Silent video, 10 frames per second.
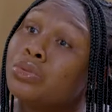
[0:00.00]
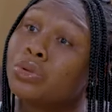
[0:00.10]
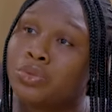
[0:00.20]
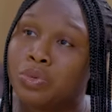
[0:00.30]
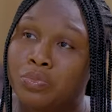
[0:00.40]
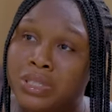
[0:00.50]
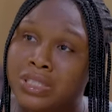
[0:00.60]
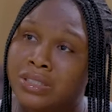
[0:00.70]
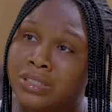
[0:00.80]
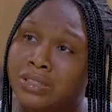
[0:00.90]
Doctor,
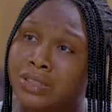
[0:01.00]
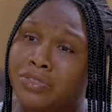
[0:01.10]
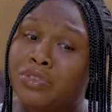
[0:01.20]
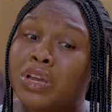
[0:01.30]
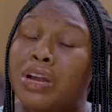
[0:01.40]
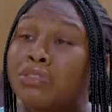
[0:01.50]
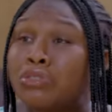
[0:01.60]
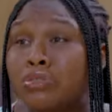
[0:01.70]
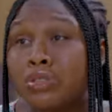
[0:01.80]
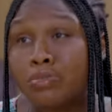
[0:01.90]
please, if you can
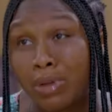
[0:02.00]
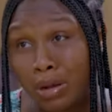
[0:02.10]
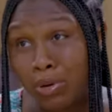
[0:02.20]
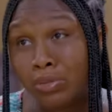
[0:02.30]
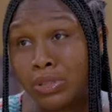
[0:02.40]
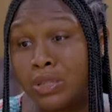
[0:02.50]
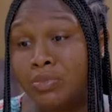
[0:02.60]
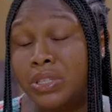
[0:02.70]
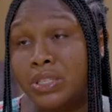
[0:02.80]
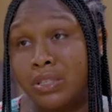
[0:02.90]
reduce the amount a
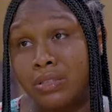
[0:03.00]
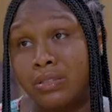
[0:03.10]
bit.